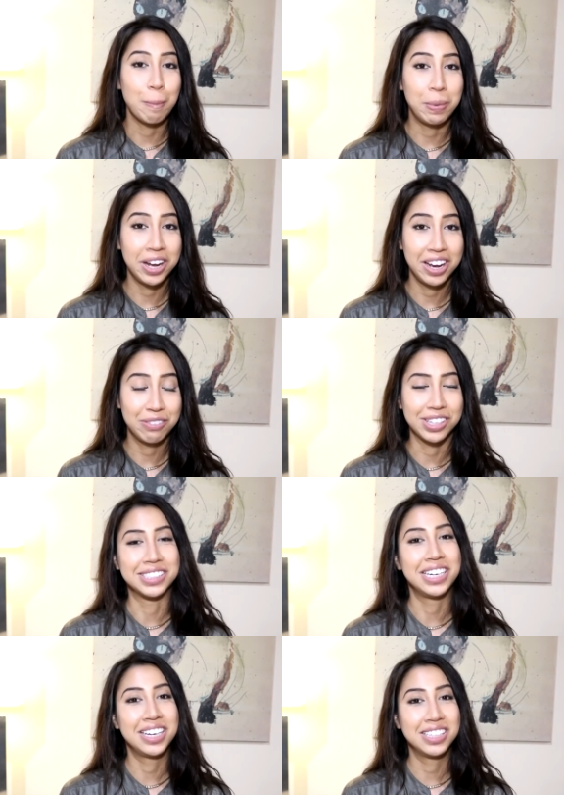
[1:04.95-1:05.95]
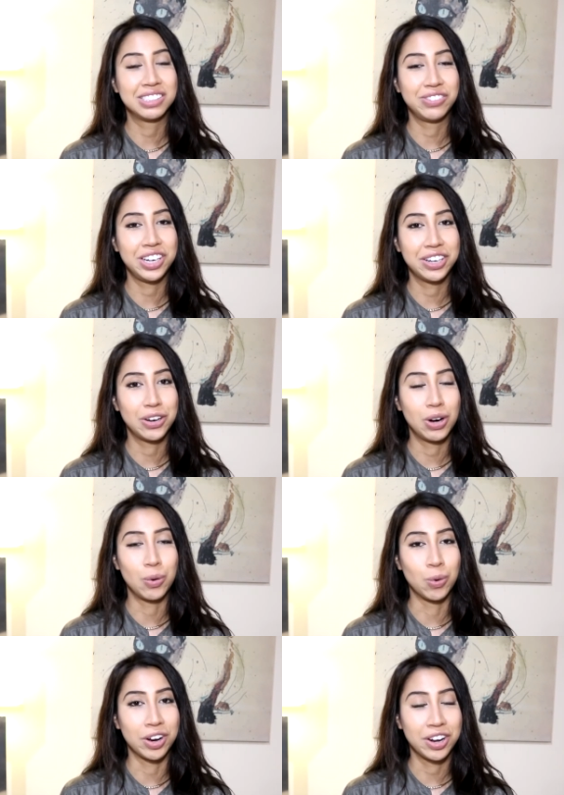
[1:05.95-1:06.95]
But for the sake of this video,
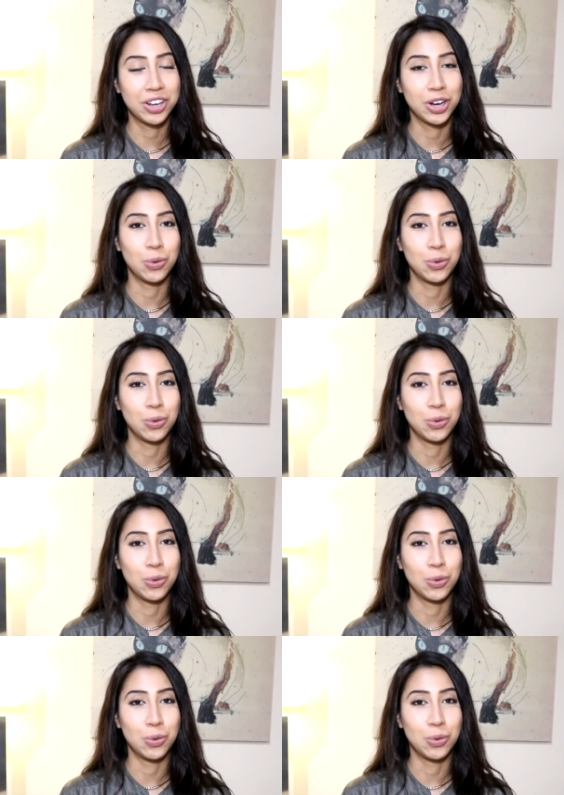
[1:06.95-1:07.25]
we're going to go